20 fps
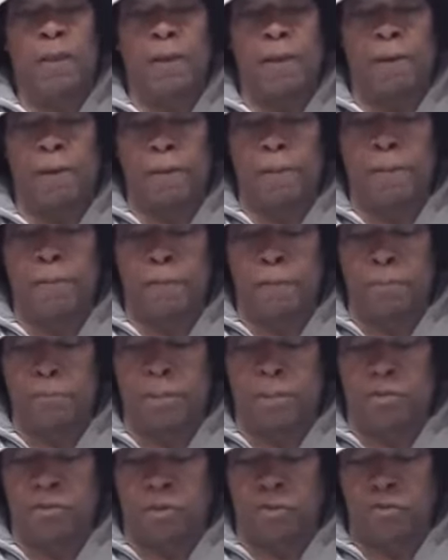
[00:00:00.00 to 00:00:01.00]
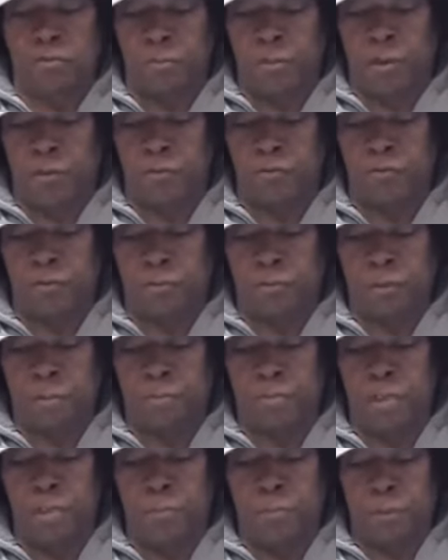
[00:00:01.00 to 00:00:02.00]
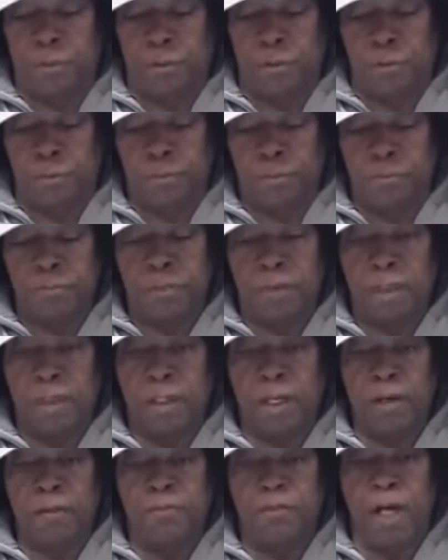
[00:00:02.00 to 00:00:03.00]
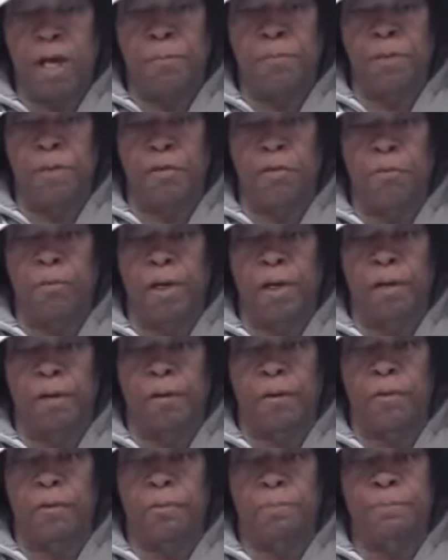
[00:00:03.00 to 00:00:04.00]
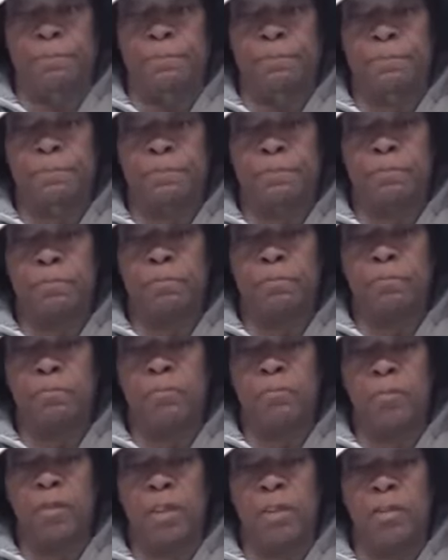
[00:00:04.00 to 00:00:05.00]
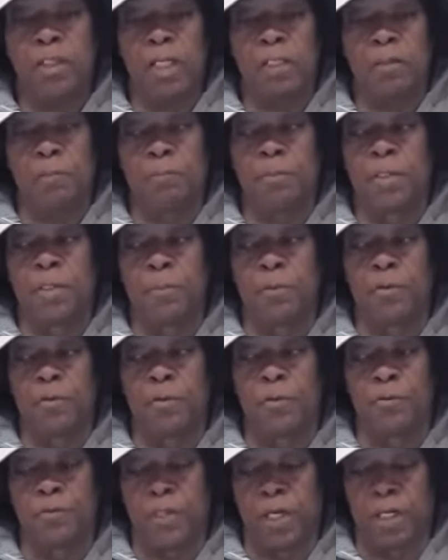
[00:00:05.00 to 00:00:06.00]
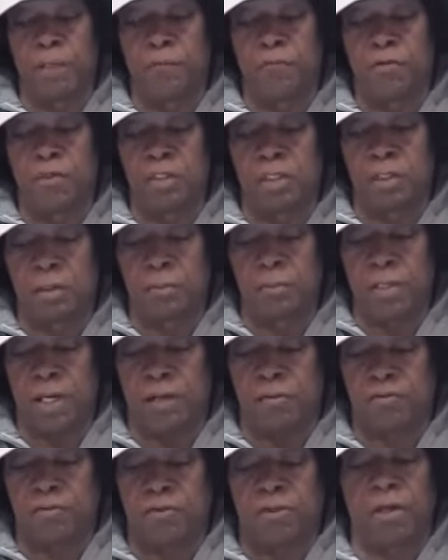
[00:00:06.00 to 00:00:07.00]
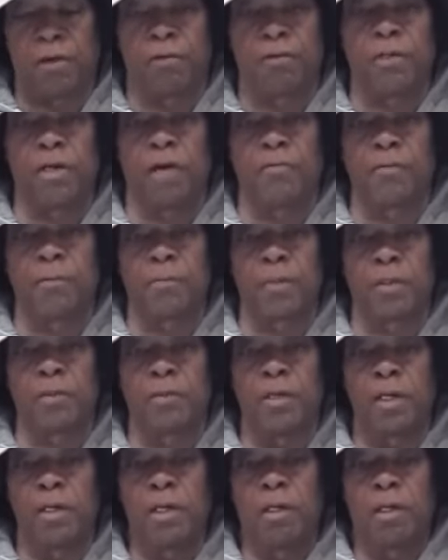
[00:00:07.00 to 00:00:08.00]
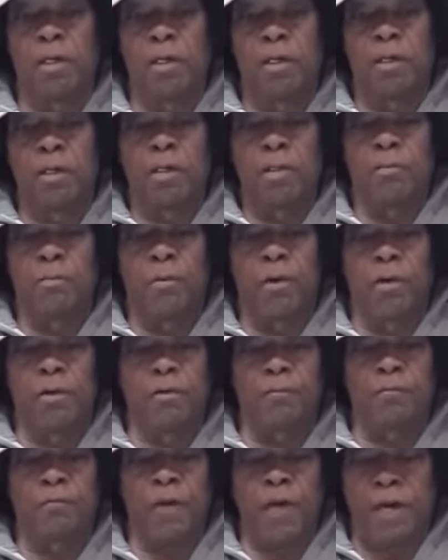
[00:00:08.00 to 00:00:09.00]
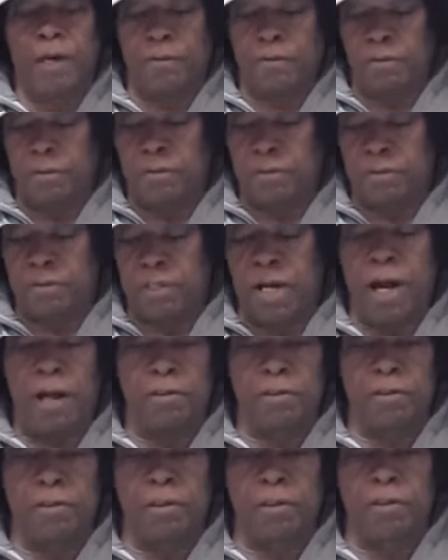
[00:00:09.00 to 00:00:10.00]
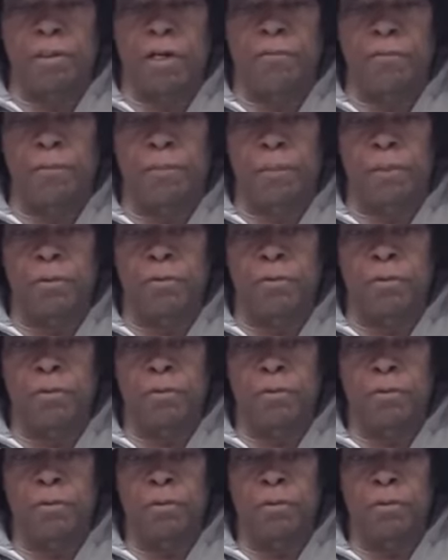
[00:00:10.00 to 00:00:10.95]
And because most of the people have not been aware that the people who they've deemed as their government were in fact not their government,